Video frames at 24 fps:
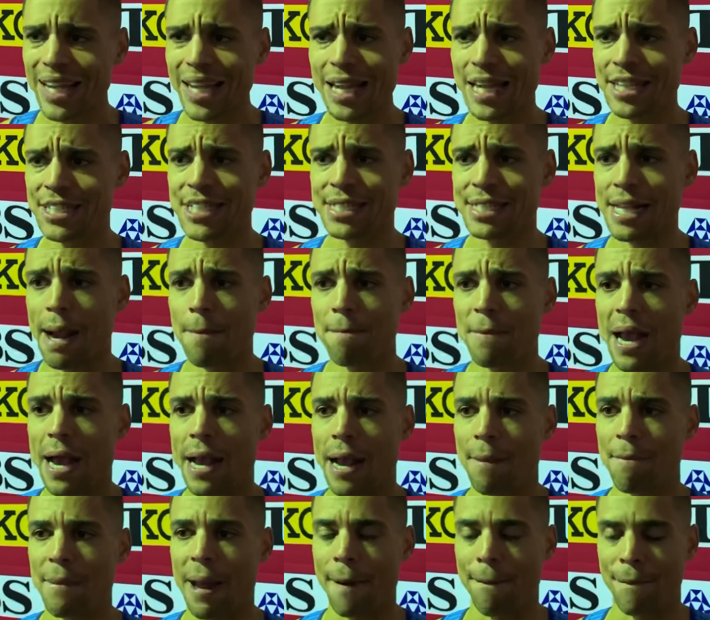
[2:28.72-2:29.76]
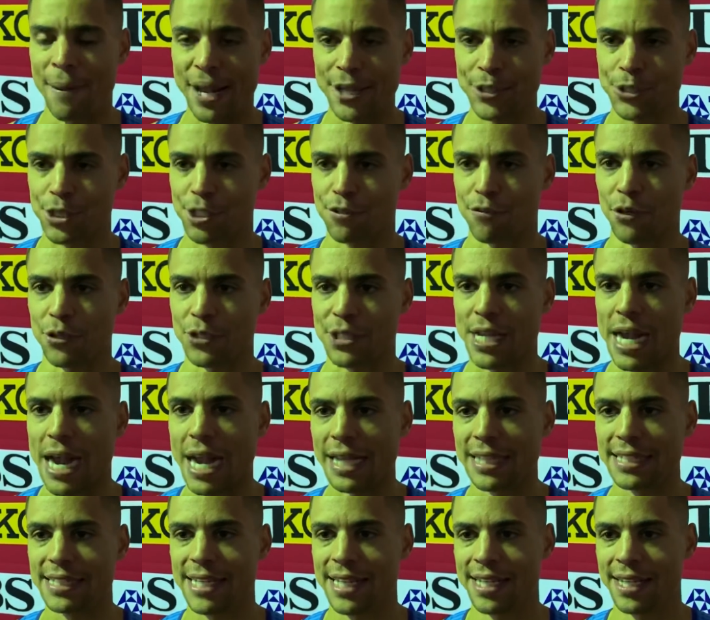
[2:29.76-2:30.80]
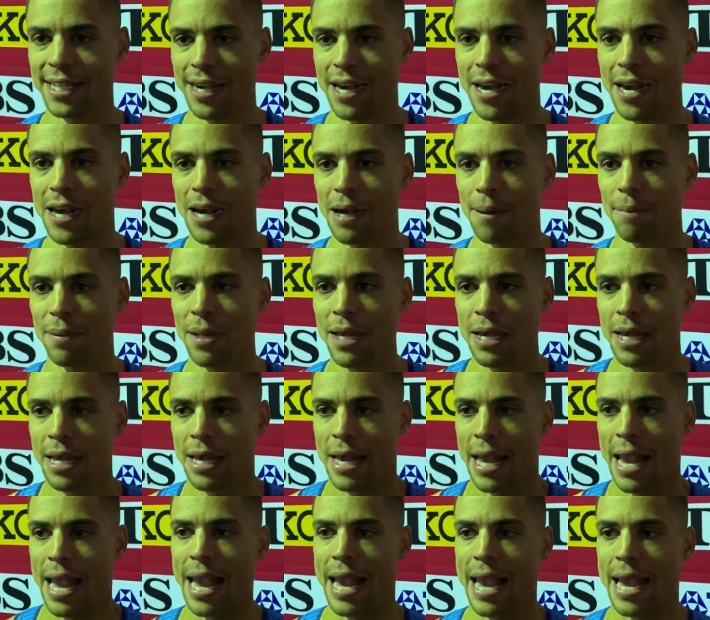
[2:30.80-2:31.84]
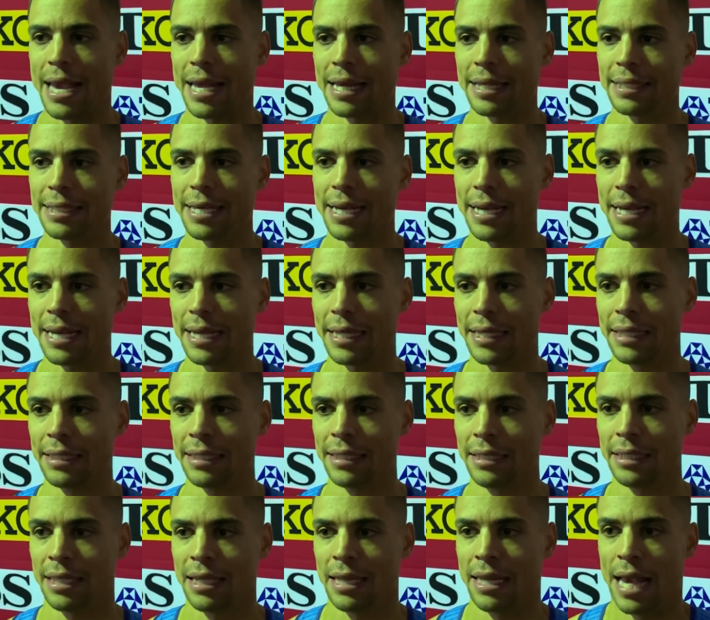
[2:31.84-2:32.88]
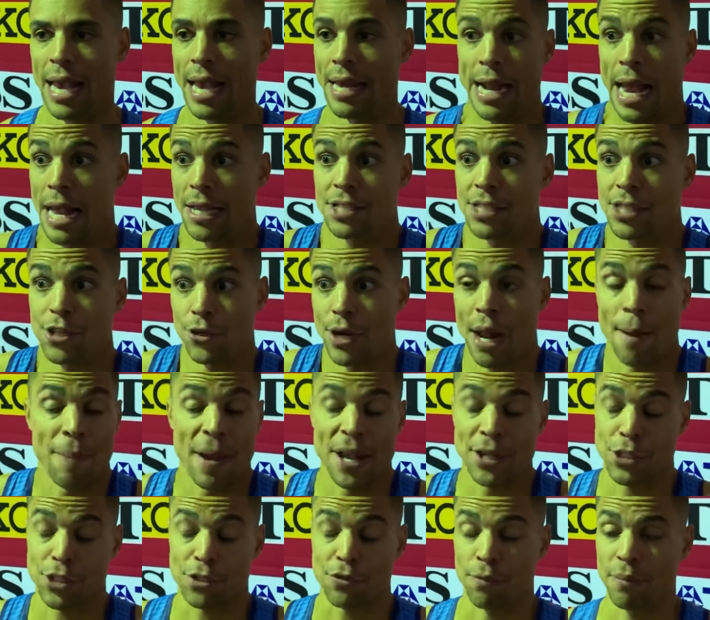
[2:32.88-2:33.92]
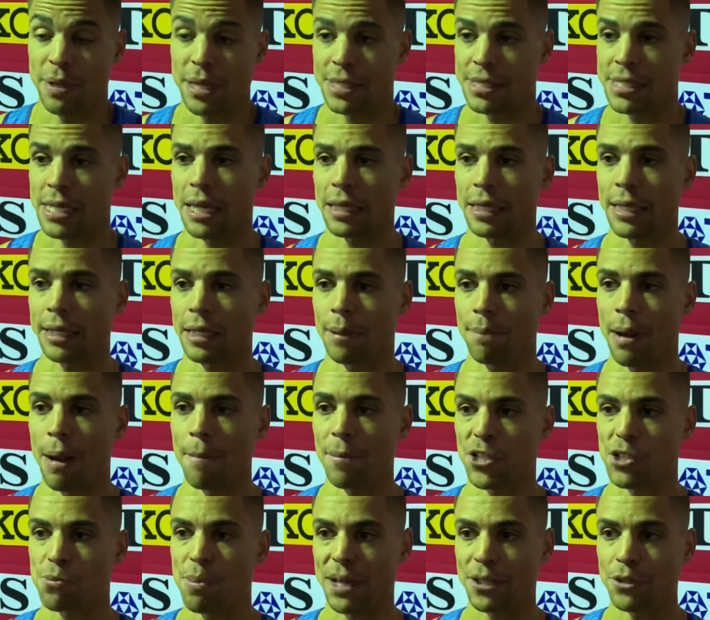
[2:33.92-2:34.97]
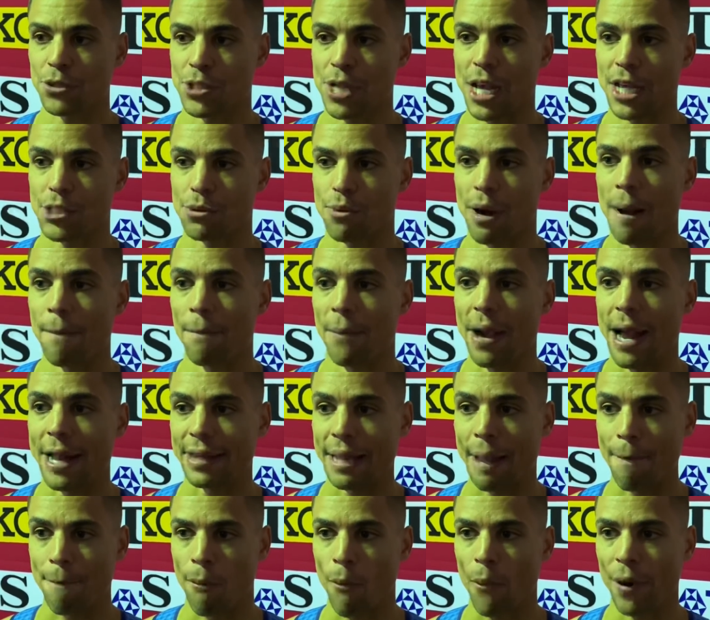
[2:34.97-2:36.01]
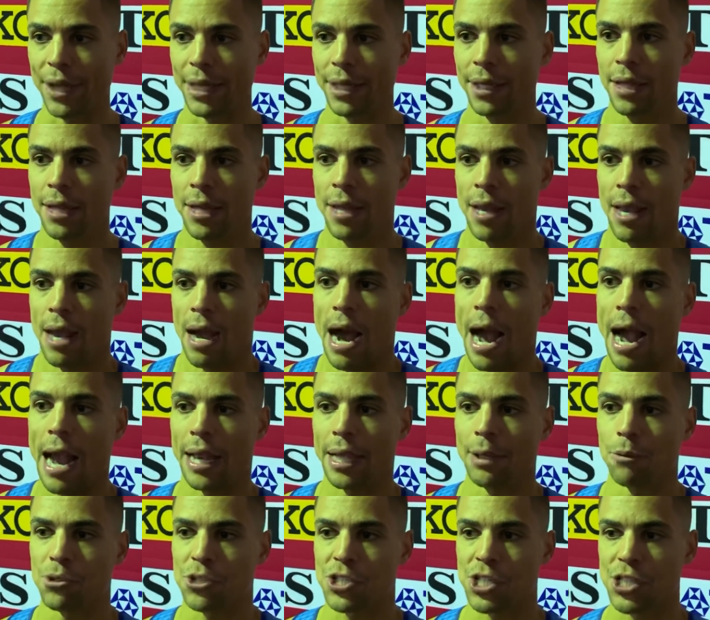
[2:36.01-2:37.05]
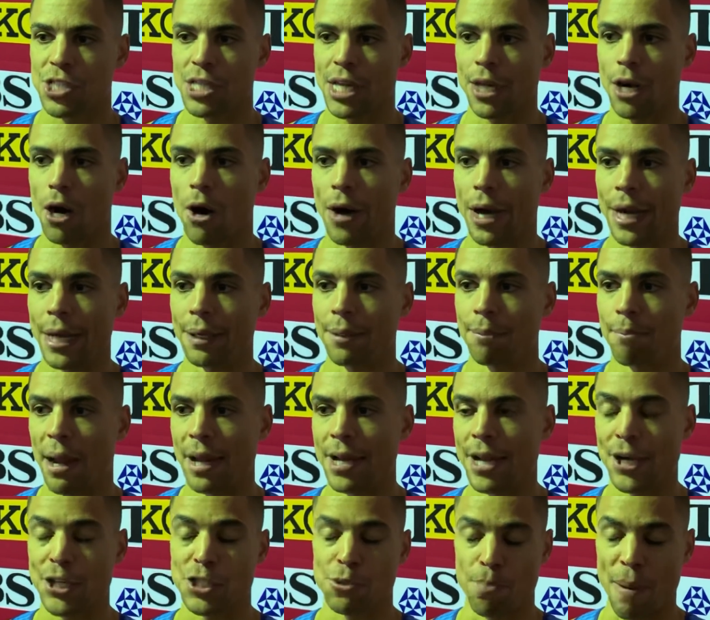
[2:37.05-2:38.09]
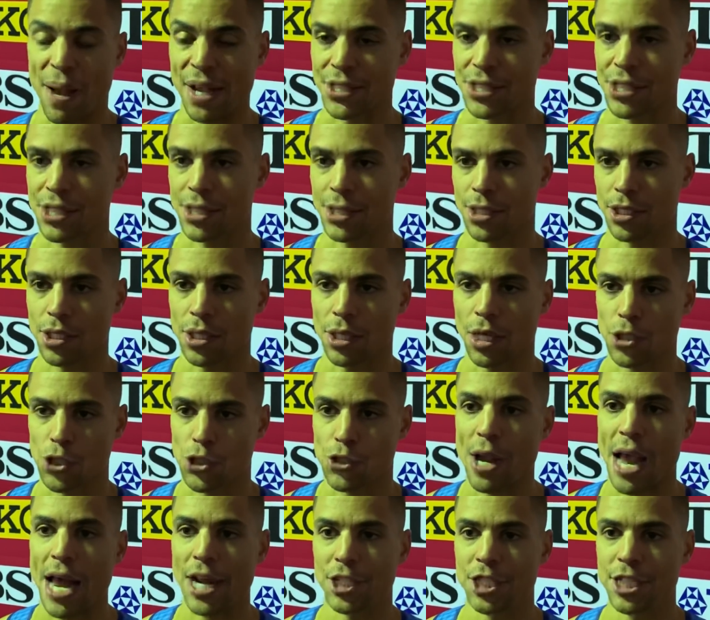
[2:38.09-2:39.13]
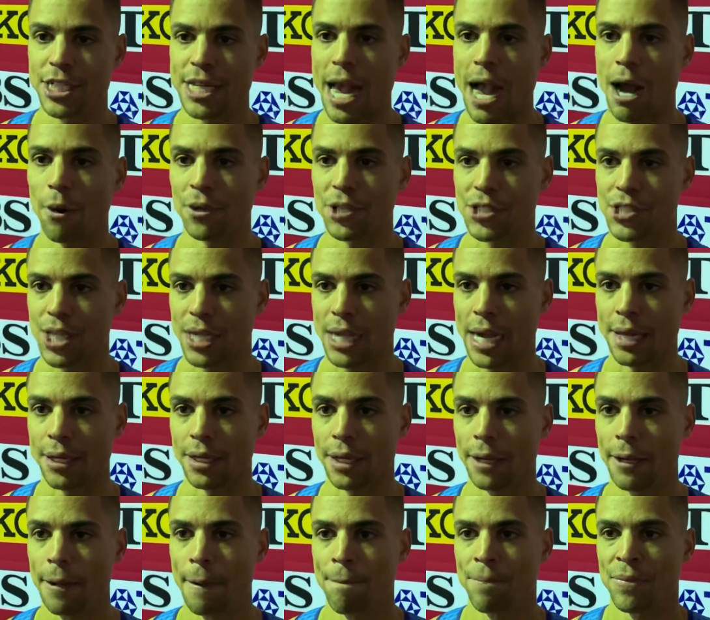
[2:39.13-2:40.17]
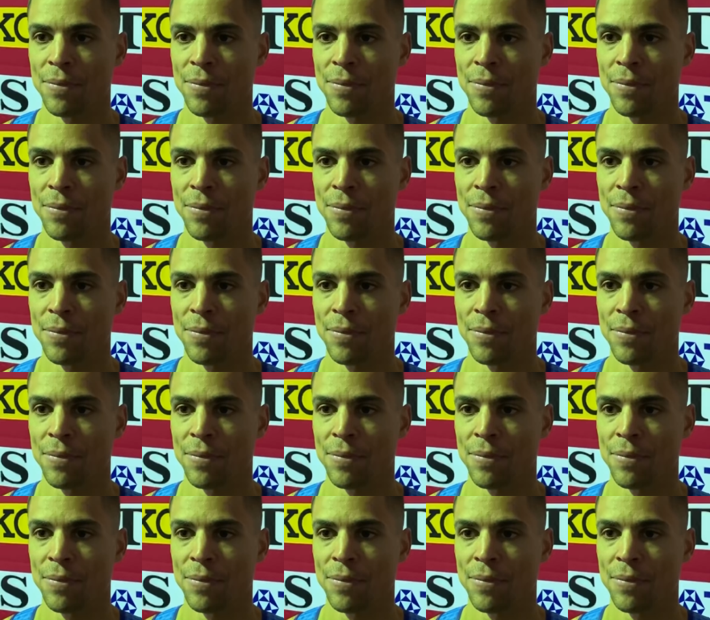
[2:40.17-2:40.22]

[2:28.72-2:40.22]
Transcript: It's just I'm not pacers for those guys. And as they're not pacers for me, it's not like I'm expecting those guys around. But at that point, I was just like, all right, my next best strategy now is to kind of